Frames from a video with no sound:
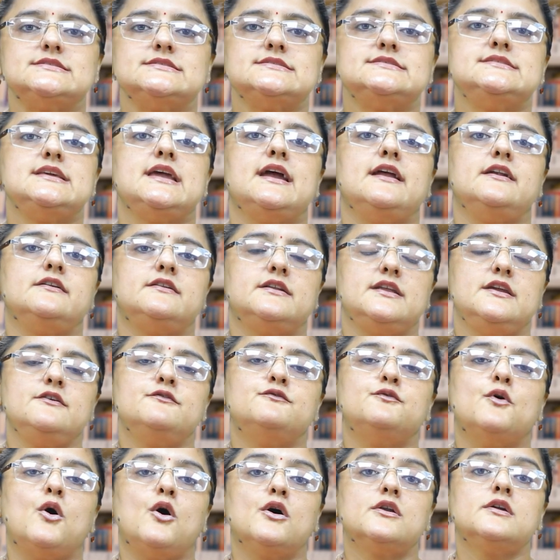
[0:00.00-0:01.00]
this is the entry
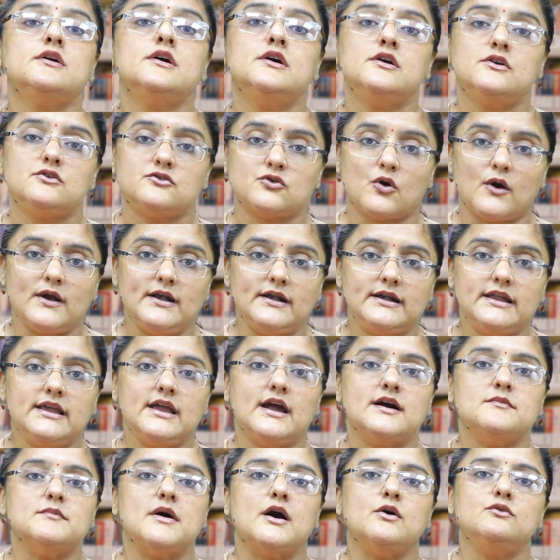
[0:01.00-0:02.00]
for
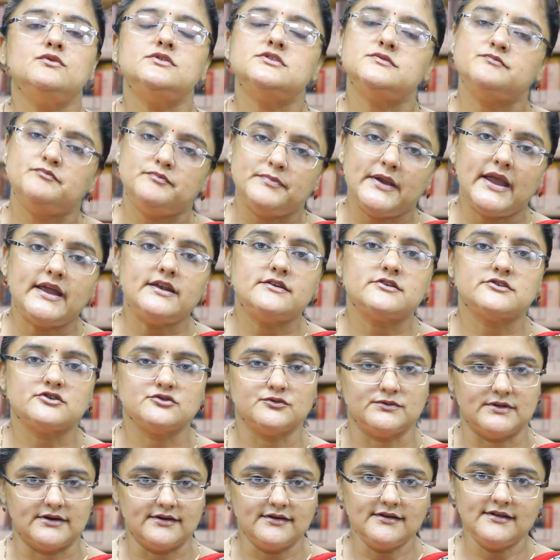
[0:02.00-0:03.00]
royalty amount paid
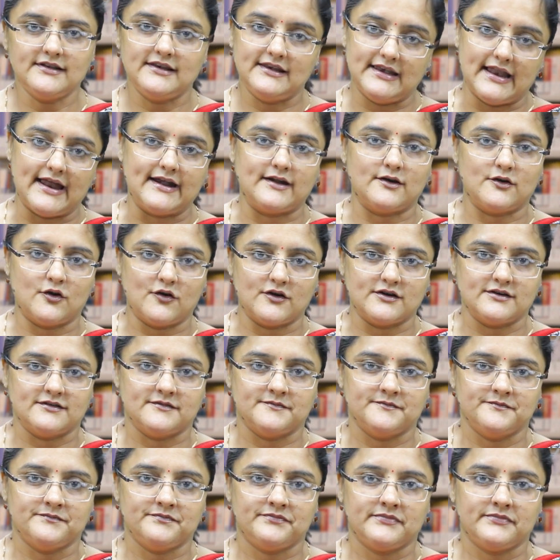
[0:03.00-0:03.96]
to the landlord.